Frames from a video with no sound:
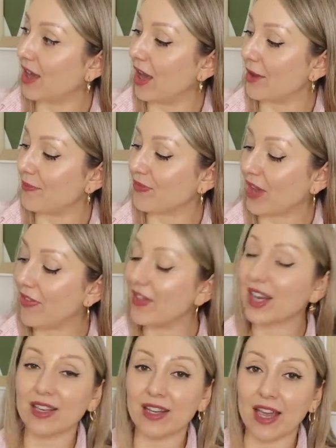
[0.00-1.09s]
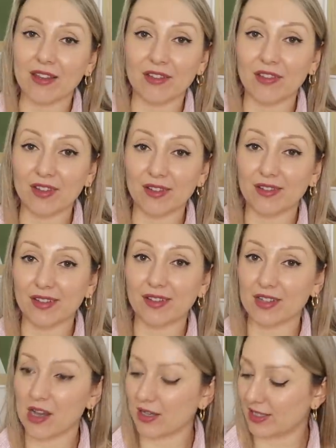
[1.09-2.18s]
And then, yeah, so this is the
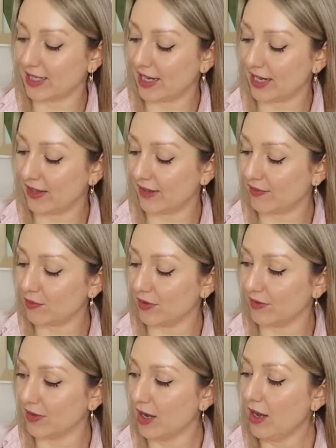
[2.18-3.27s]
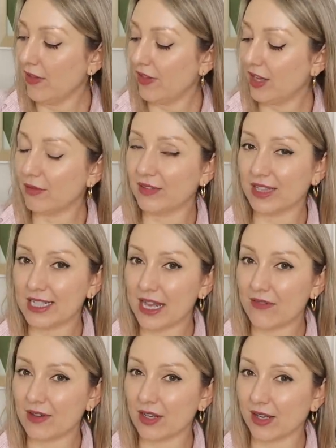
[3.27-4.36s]
starter kit. This was, I think it was
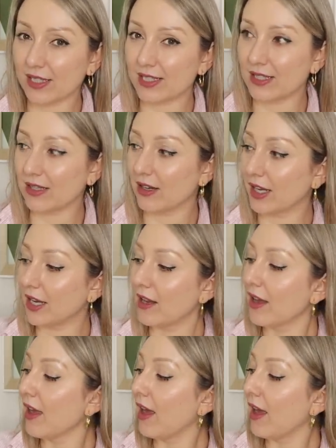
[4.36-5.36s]
£11.99.